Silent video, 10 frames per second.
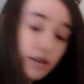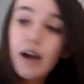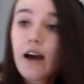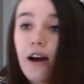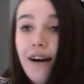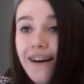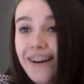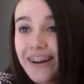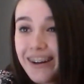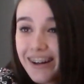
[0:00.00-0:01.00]
yeah,
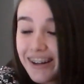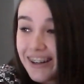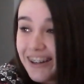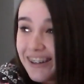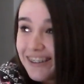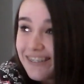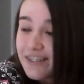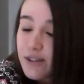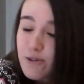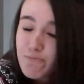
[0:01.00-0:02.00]

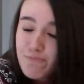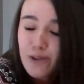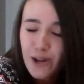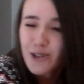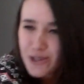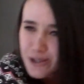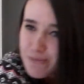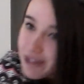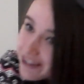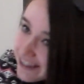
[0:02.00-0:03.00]
I'll see you
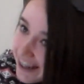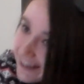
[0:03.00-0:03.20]
tomorrow,